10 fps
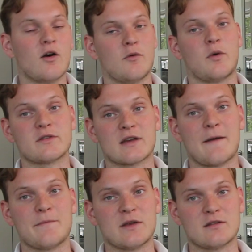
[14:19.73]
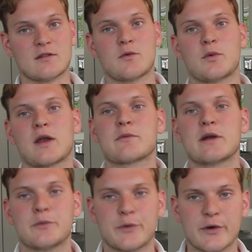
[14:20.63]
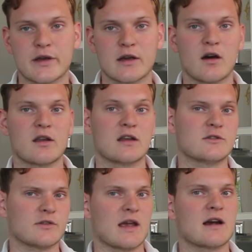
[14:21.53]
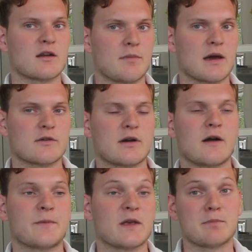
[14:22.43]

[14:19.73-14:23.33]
Once again, this is not what I'm really working on. It's just there in the background.